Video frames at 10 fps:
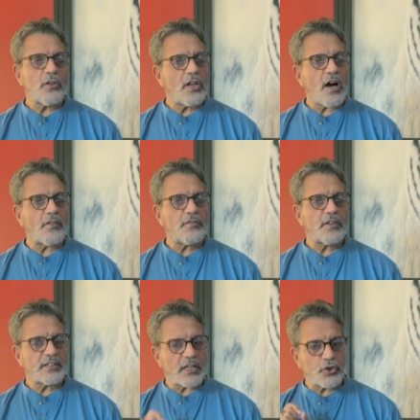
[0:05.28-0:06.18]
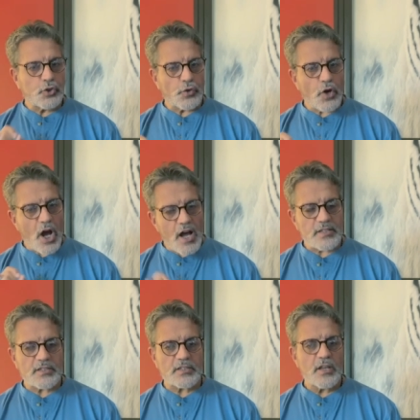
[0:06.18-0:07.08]
love can cure
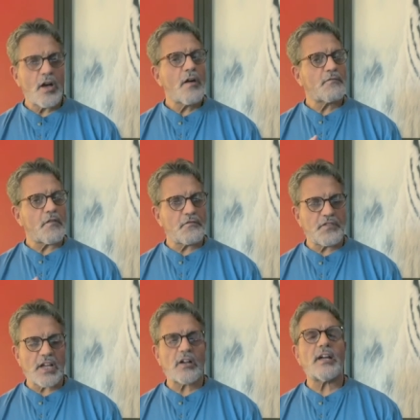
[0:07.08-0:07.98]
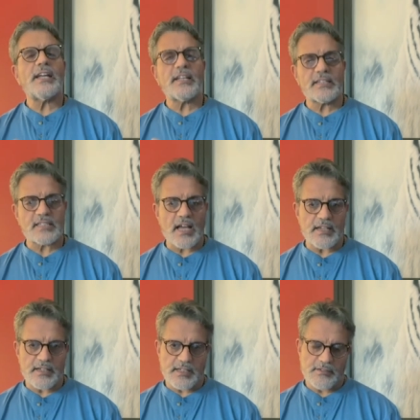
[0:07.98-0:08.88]
us from fear and
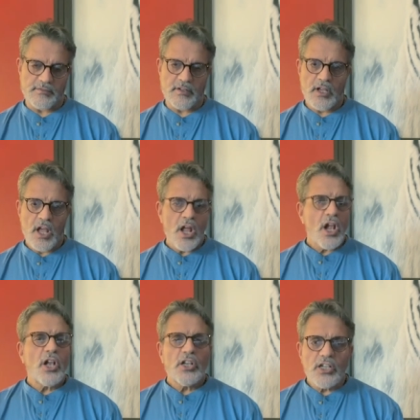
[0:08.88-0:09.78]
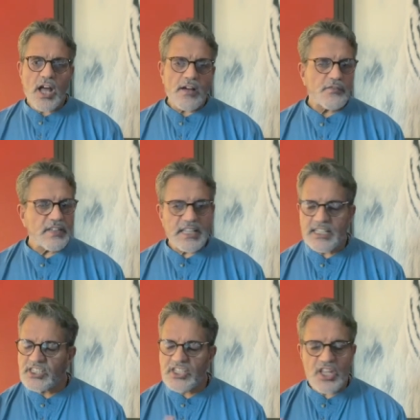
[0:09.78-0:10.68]
anxiety. Love
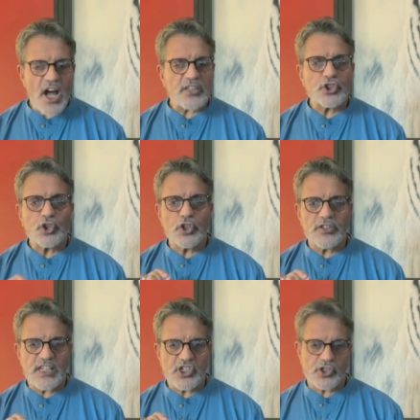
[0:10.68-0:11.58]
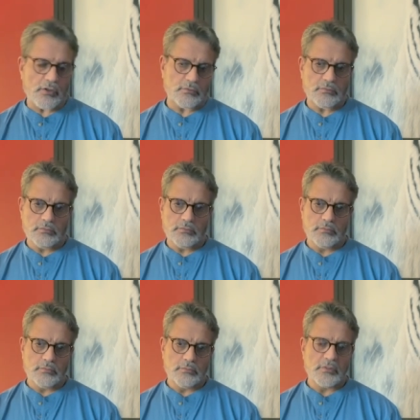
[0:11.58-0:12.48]
is not conditional.
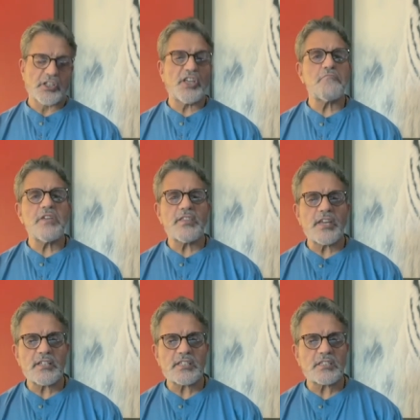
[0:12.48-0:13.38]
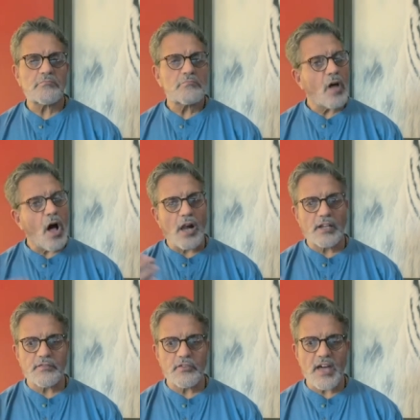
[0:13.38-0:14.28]
Give me this, I'll
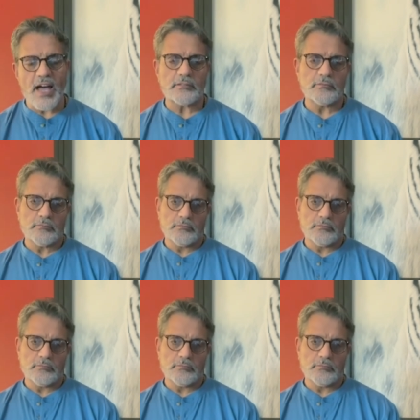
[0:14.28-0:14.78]
give you that.